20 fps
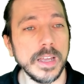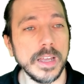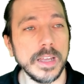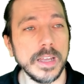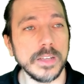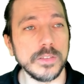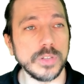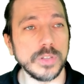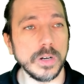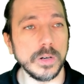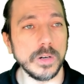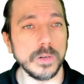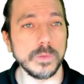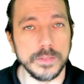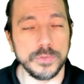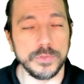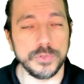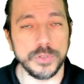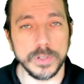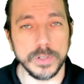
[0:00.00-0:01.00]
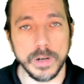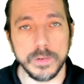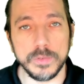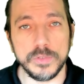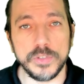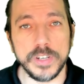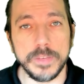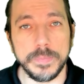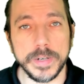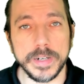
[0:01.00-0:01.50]
So to go
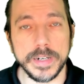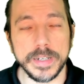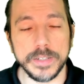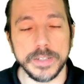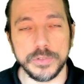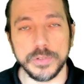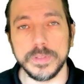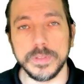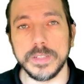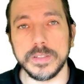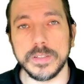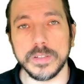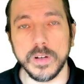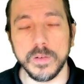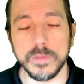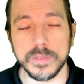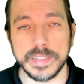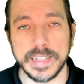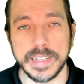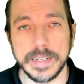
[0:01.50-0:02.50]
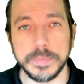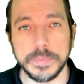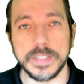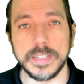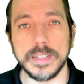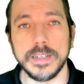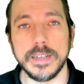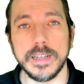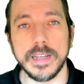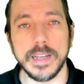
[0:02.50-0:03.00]
deeper into this concept,
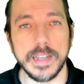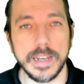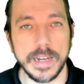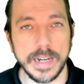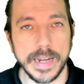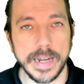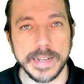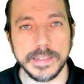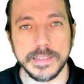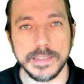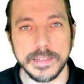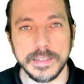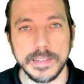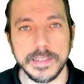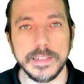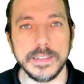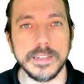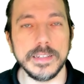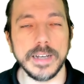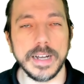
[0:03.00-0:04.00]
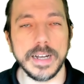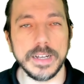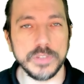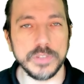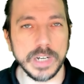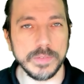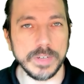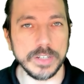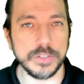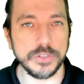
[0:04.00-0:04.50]
let's see a
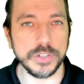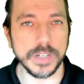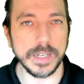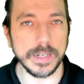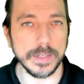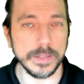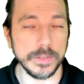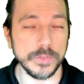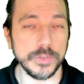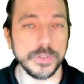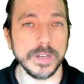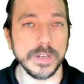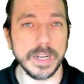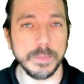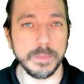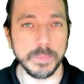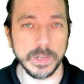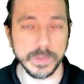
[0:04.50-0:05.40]
Java challenge about